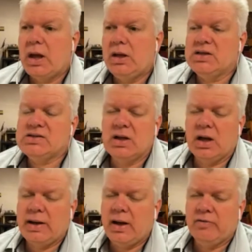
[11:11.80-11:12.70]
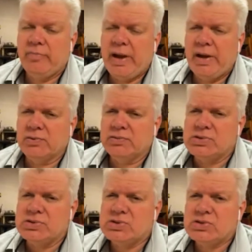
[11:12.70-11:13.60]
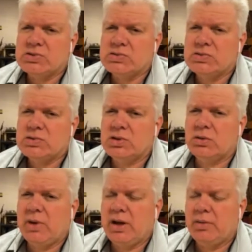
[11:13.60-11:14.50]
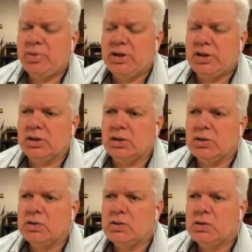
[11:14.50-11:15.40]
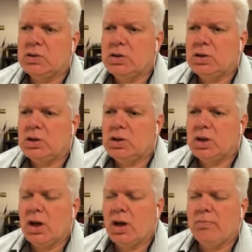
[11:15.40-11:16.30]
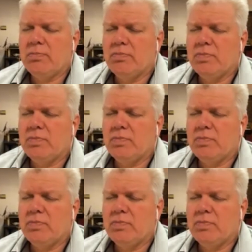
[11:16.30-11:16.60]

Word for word: is not out of bounds, in my opinion. Um,